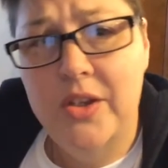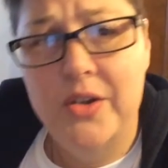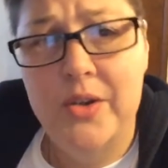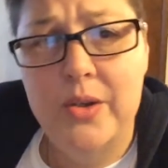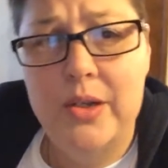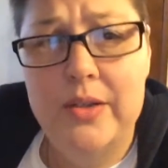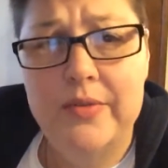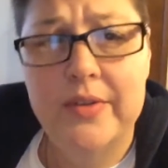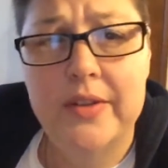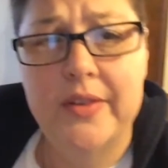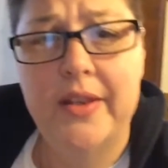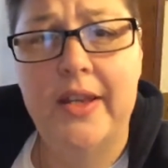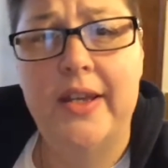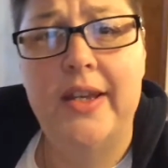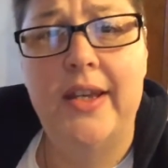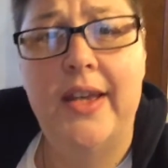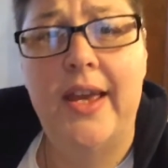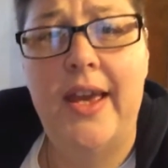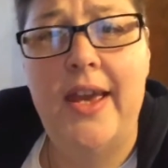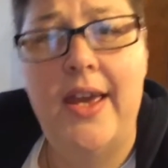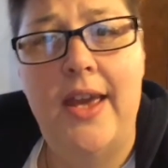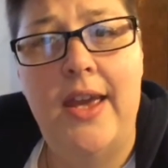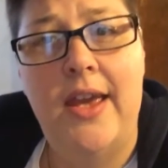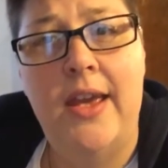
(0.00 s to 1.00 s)
or even
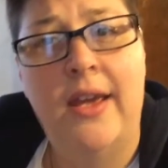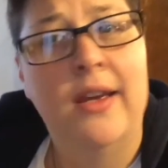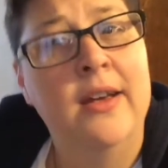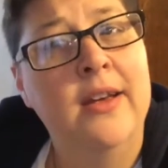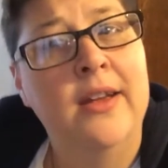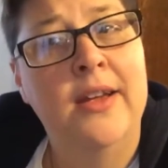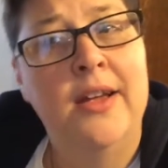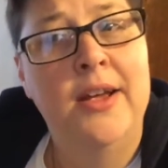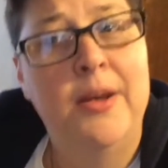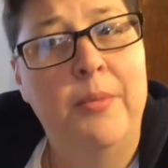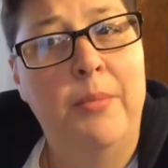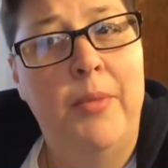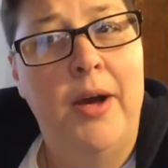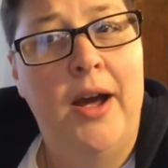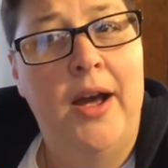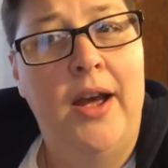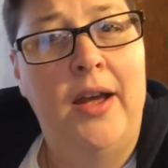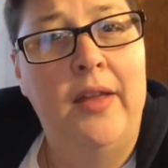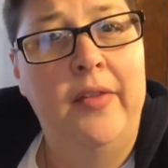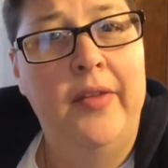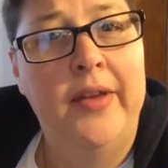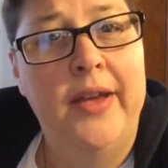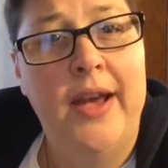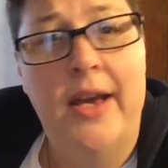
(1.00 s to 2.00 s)
like, hey,
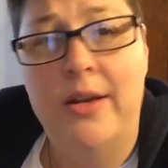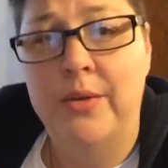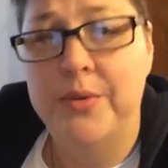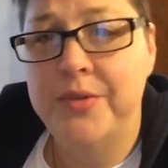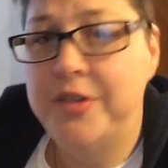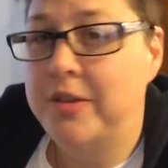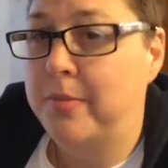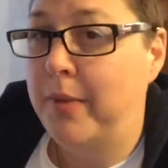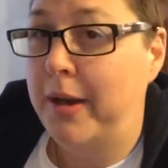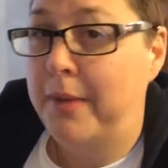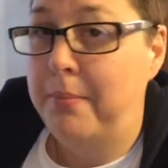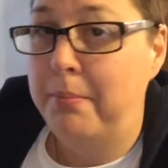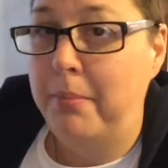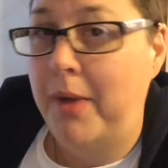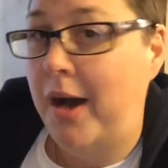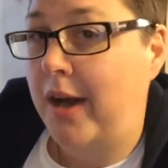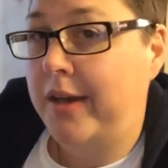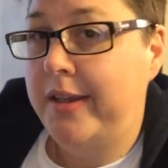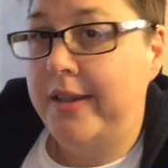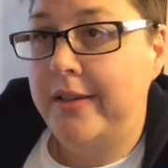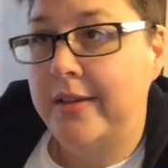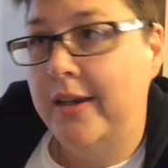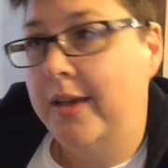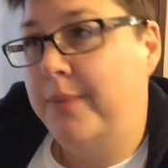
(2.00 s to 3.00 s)
I don't see my
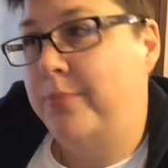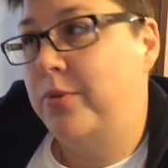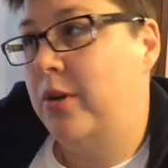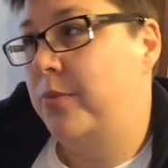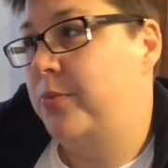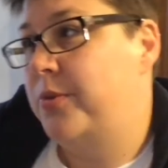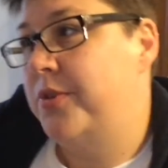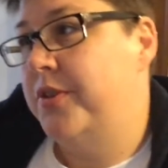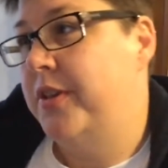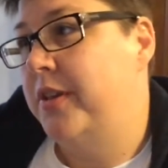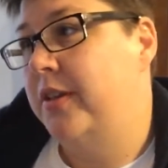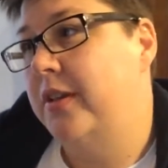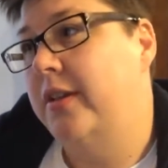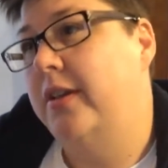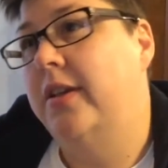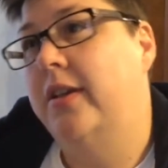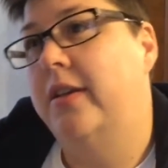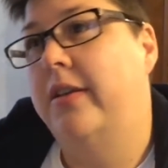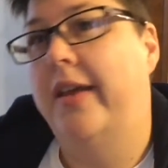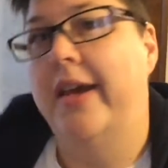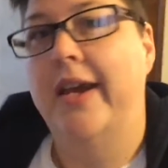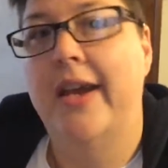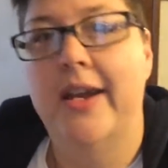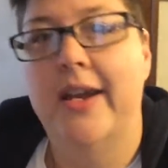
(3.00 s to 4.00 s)
body type
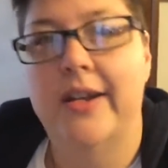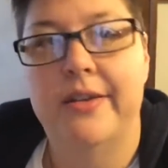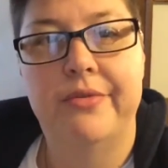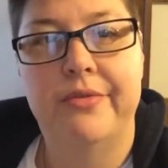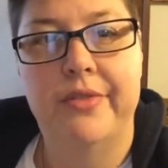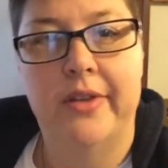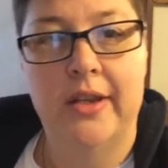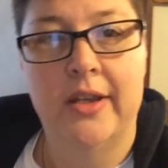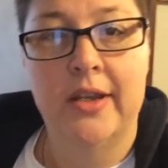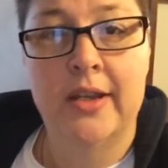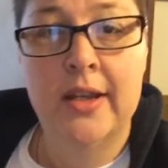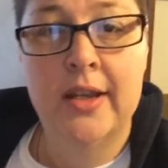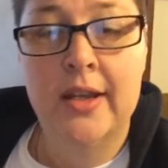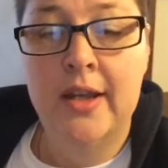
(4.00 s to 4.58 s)
represented, that kind of thing.